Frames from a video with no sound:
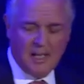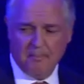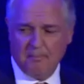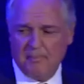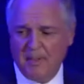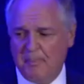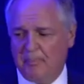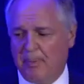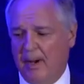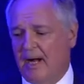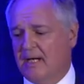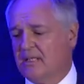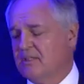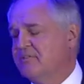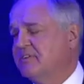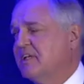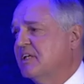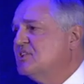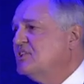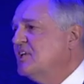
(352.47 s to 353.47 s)
be part
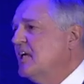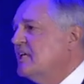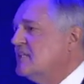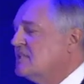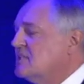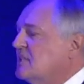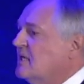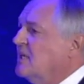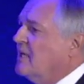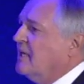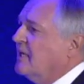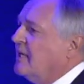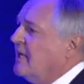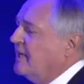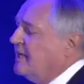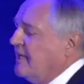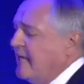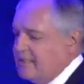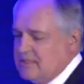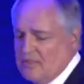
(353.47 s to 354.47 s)
of that change,
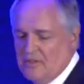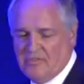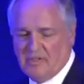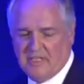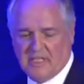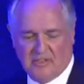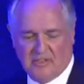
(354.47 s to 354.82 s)
get actively